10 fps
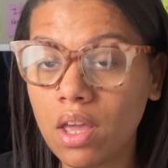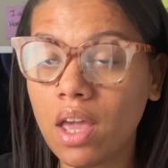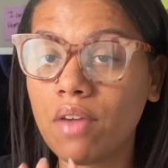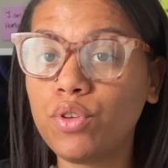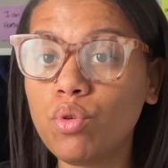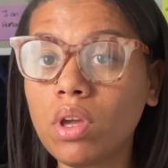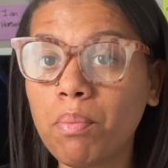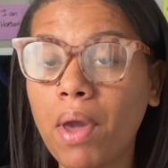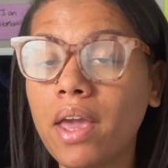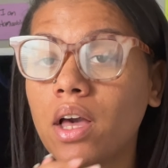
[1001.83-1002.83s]
If you can
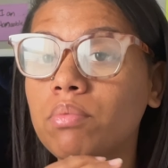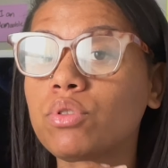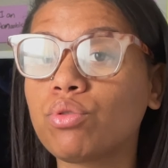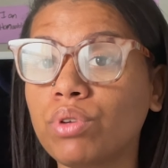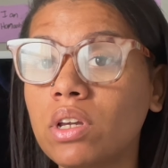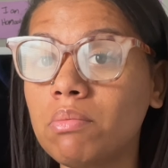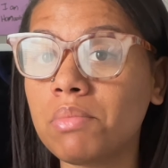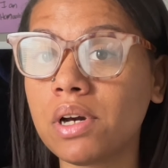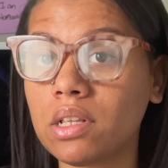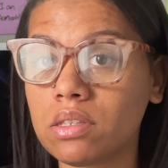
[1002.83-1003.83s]
pay up 3
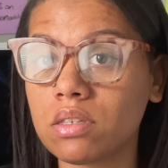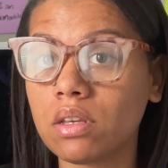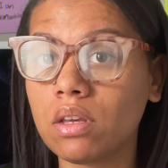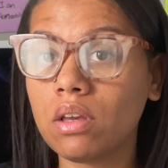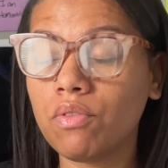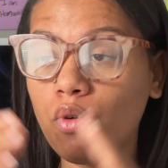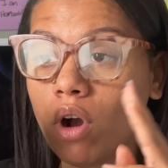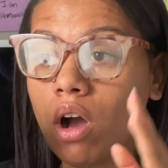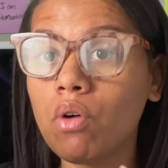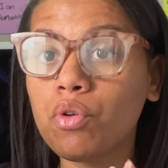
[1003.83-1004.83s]
months for a
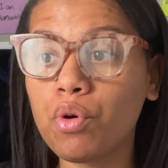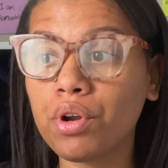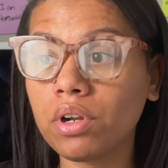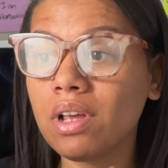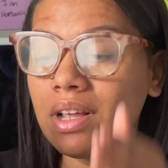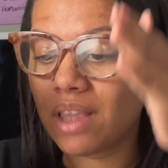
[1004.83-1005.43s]
whole quarter,